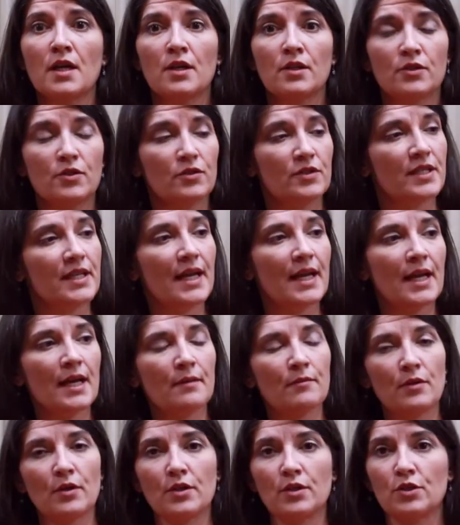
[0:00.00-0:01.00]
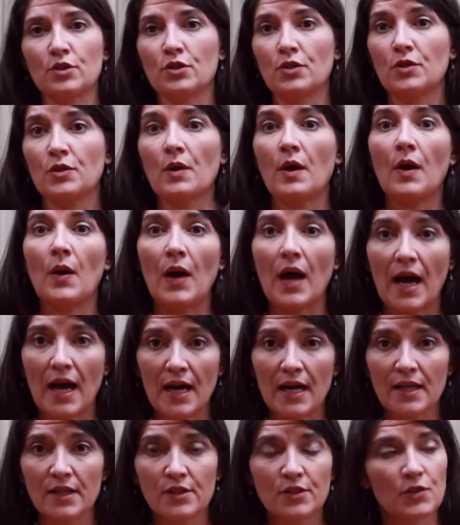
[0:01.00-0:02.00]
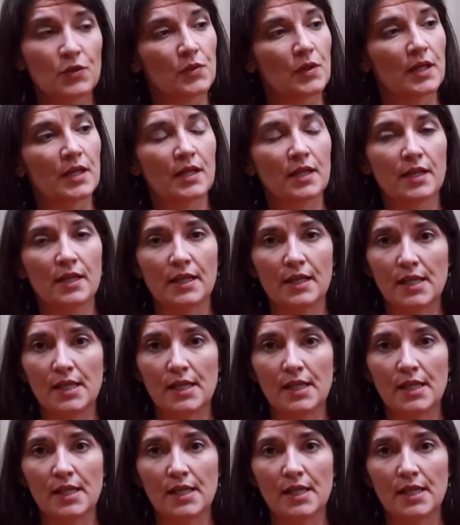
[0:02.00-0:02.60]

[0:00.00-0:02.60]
So today I'm going to show you how I do it